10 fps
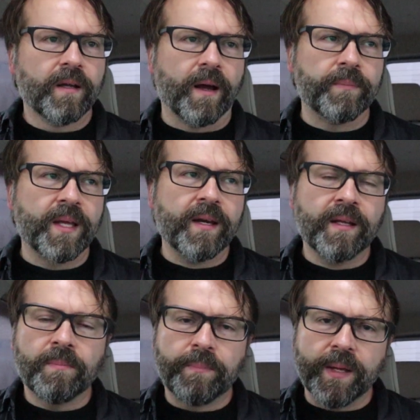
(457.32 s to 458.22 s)
I'm
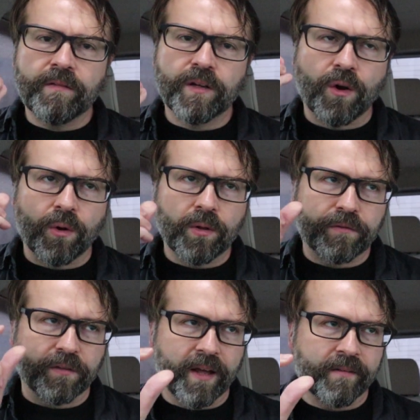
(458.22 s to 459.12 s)
getting a bit of a cola
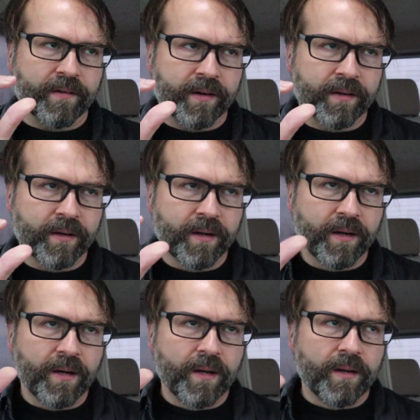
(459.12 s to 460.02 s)
flavor,
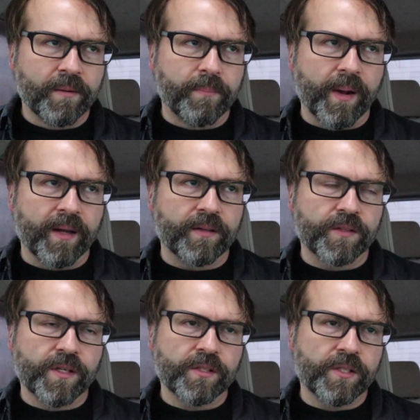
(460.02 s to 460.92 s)
but
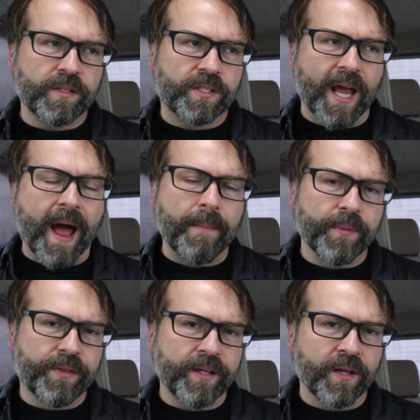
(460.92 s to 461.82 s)
there's also this
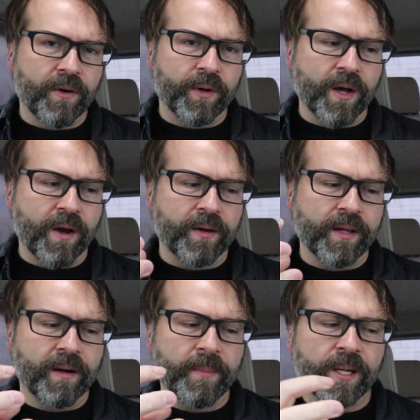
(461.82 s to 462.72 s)
apple thing going on,
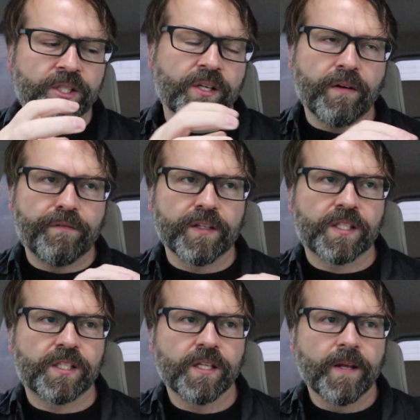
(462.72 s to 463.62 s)
and I'm not sure if
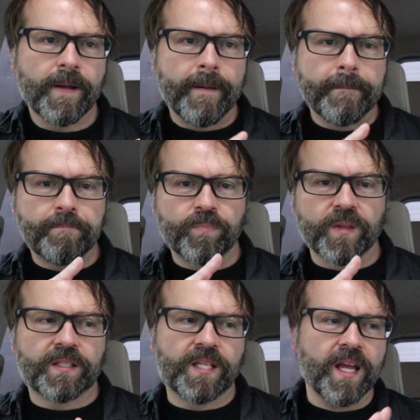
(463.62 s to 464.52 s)
it's
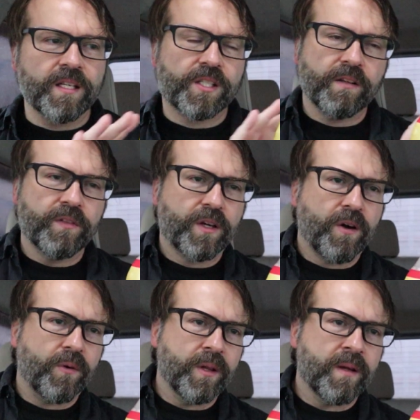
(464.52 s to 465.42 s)
the taste of the
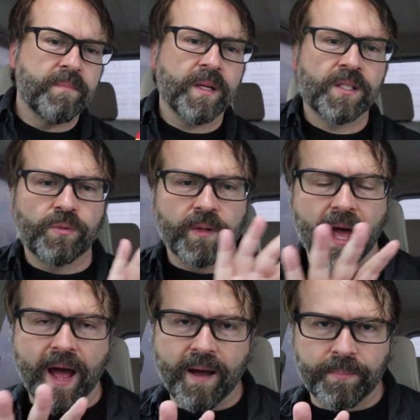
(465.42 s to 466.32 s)
cola mixed with
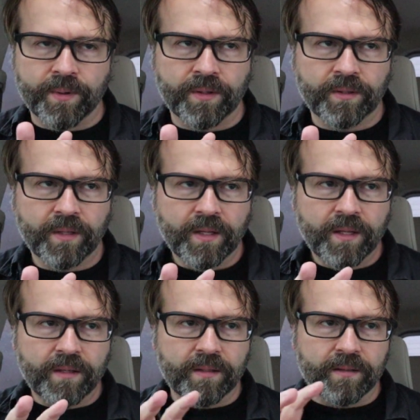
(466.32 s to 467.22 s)
apple.
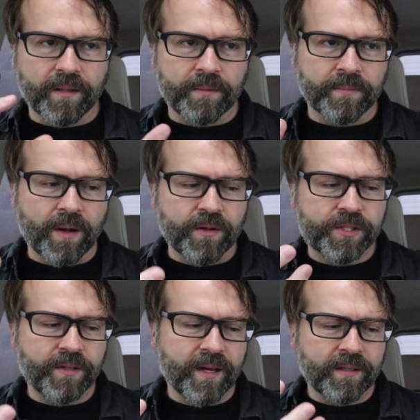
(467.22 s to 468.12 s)
I'm
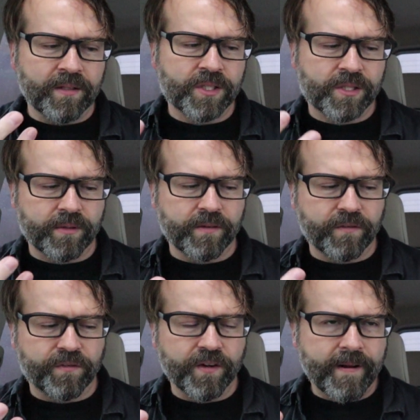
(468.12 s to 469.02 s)
also getting this sort
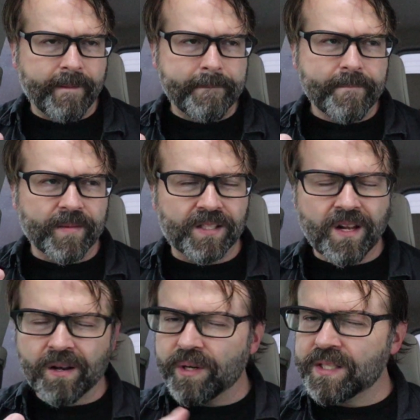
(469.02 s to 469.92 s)
of, it's
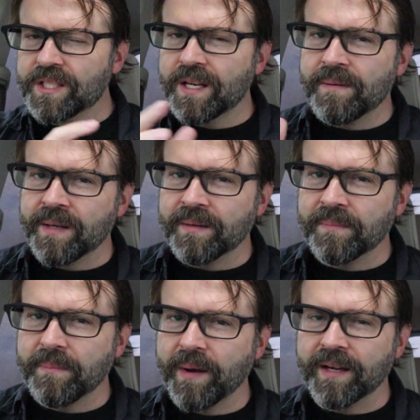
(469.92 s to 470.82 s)
not quite cinnamon,
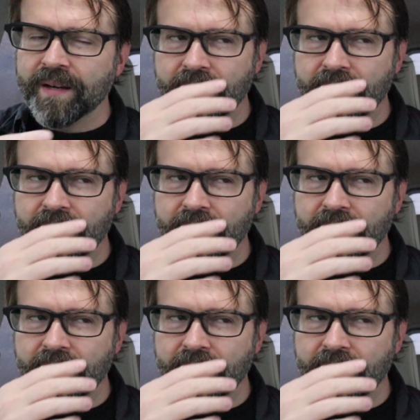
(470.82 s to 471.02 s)
but